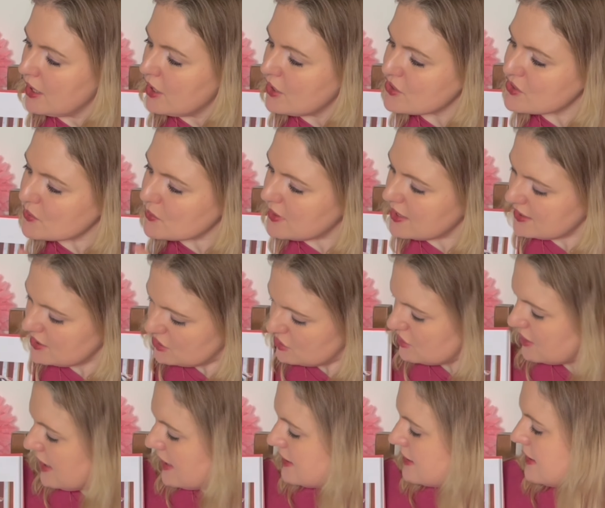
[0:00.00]
So this
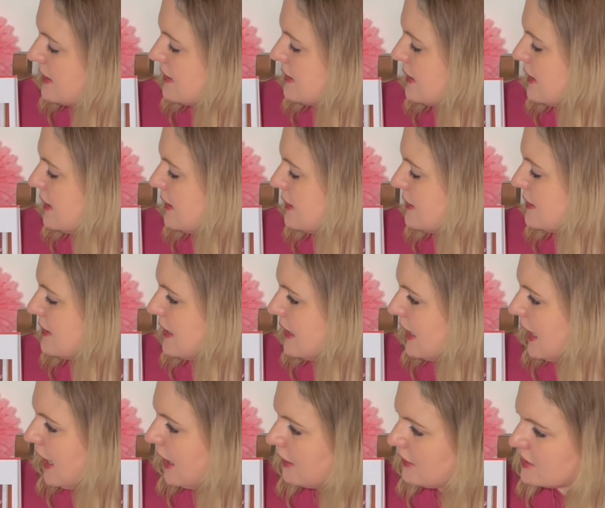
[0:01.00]
is
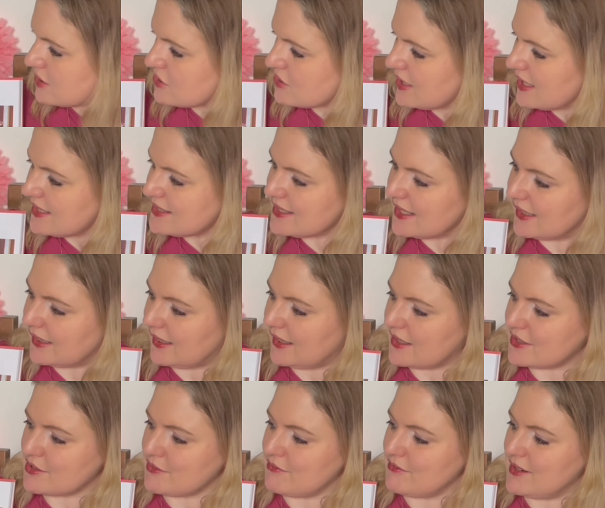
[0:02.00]
the Iris dress, and it
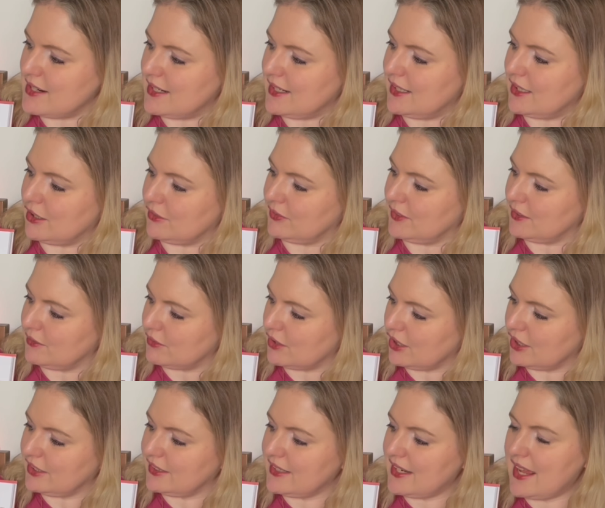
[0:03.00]
has a really lovely
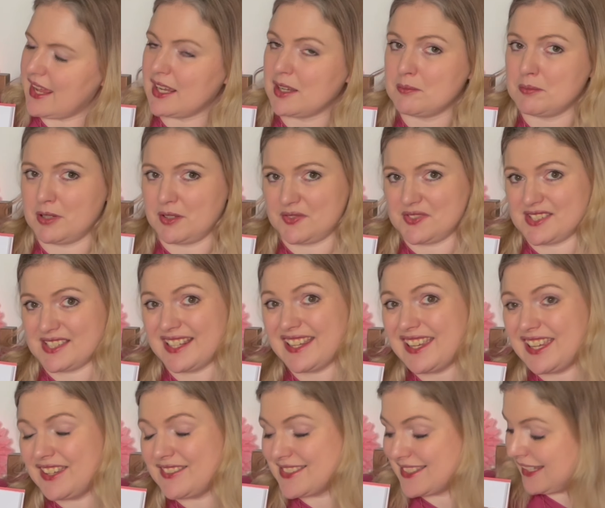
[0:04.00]
round neck, puff
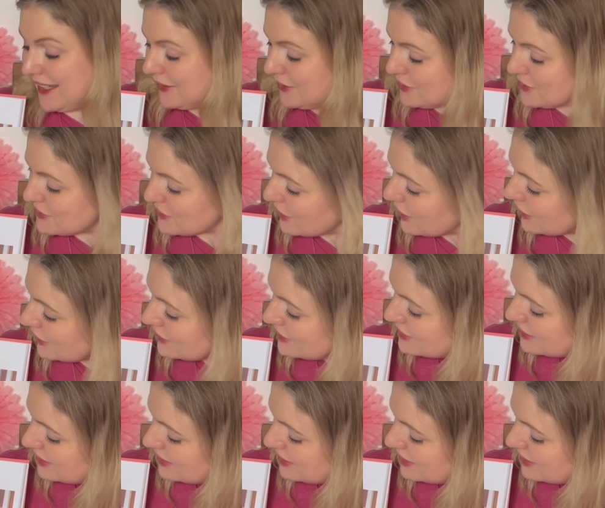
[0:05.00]
sleeves, gathered skirt,